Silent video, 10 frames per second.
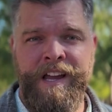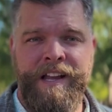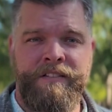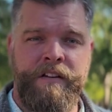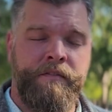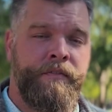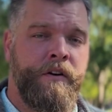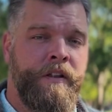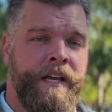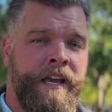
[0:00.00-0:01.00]
It's going to
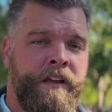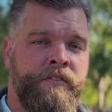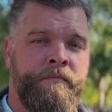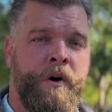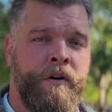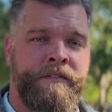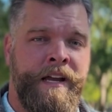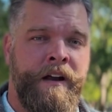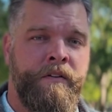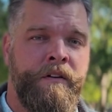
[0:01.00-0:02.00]
feel like a small
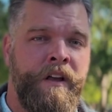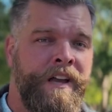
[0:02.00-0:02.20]
town.